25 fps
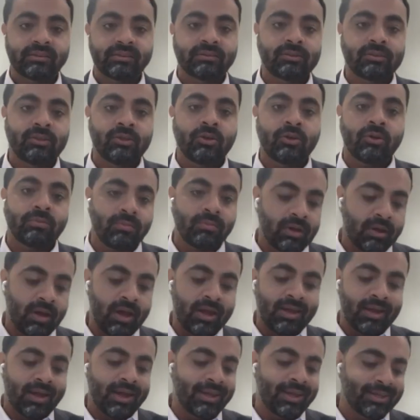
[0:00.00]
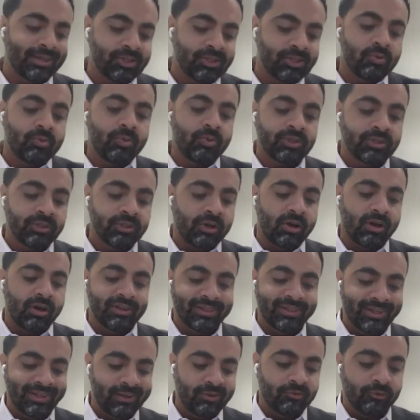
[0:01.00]
you know, I don't want to call
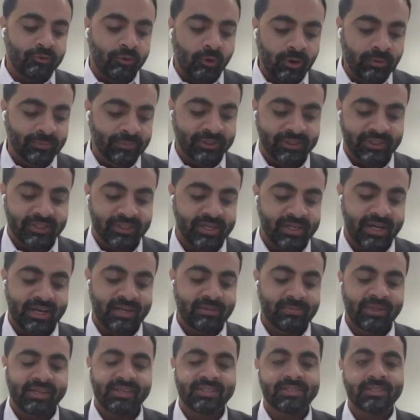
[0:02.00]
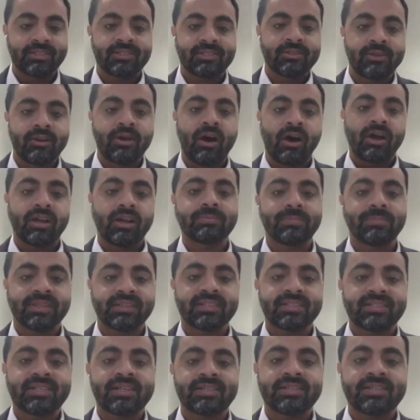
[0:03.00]
it informal trade because it's not, but
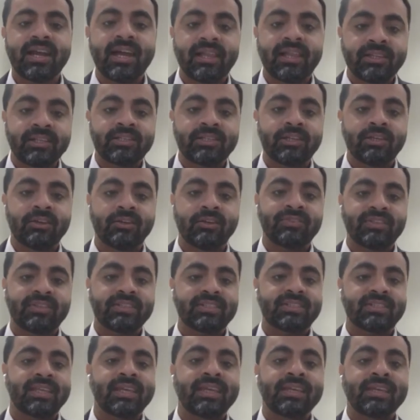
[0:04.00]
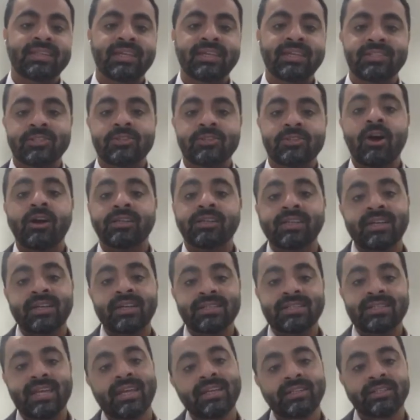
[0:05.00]
the centrality of this thing that's not
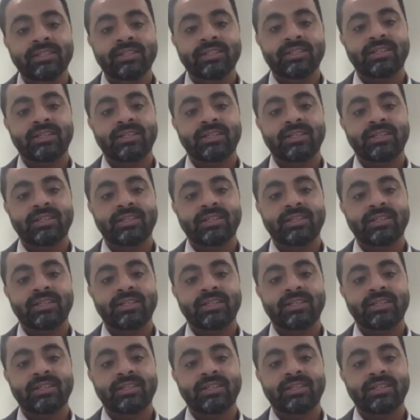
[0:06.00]
container